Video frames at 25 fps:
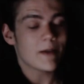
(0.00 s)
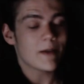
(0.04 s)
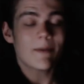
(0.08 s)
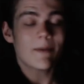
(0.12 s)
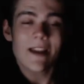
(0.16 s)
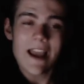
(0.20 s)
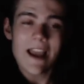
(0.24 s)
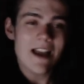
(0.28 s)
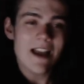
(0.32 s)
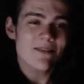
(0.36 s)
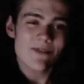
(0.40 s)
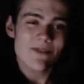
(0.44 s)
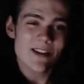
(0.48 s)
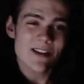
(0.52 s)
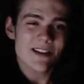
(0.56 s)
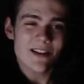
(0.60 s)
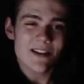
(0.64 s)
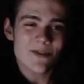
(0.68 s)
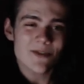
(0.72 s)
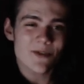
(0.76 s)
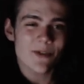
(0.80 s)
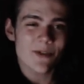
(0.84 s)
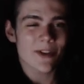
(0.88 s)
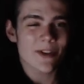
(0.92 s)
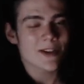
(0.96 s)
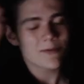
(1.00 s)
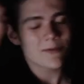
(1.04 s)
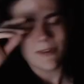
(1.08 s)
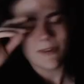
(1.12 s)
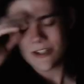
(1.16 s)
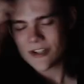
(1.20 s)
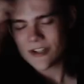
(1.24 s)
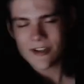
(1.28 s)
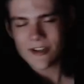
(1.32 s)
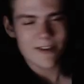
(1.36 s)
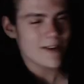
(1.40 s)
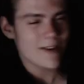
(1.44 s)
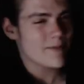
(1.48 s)
But I asked for the schedule for this week.
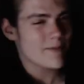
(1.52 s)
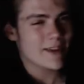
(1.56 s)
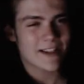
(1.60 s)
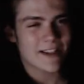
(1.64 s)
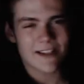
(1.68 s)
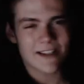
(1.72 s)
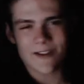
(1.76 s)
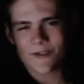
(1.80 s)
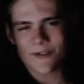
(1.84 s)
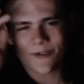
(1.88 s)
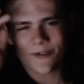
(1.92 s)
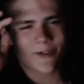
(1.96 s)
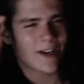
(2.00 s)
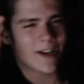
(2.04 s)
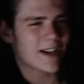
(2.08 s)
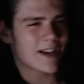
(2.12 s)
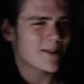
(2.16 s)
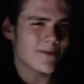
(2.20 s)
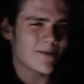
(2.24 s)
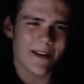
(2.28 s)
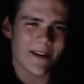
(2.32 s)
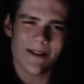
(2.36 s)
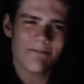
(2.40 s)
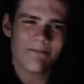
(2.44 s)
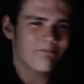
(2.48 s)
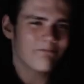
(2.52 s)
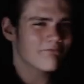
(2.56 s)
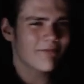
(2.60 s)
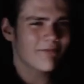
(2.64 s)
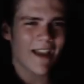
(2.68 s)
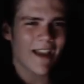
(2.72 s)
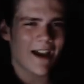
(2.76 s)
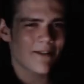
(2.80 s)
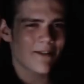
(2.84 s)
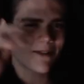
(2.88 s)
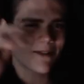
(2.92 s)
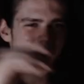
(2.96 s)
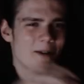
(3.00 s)
She sent me the schedule for next week.
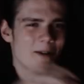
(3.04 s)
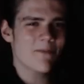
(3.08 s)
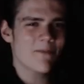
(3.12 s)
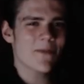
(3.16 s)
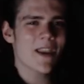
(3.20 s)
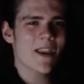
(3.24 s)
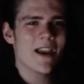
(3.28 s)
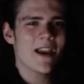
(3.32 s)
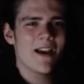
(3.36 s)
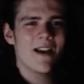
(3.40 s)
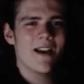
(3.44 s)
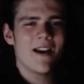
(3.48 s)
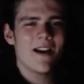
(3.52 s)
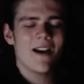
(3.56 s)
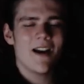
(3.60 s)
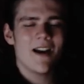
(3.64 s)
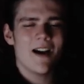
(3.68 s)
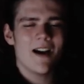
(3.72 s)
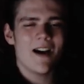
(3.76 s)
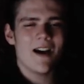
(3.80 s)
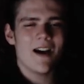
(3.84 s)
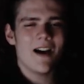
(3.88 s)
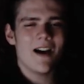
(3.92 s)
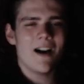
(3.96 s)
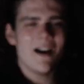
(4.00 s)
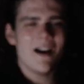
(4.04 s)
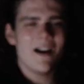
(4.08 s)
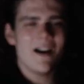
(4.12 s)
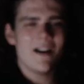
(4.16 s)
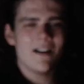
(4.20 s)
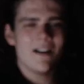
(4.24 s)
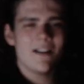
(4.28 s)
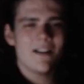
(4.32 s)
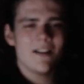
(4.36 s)
I don't know.